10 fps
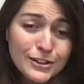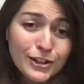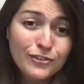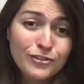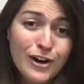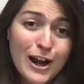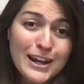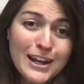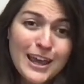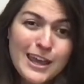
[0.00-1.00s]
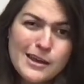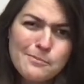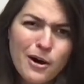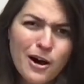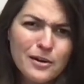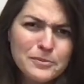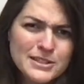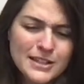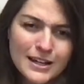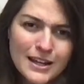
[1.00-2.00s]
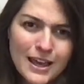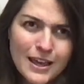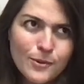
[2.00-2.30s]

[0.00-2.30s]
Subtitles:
Good Friday, Palm Sunday.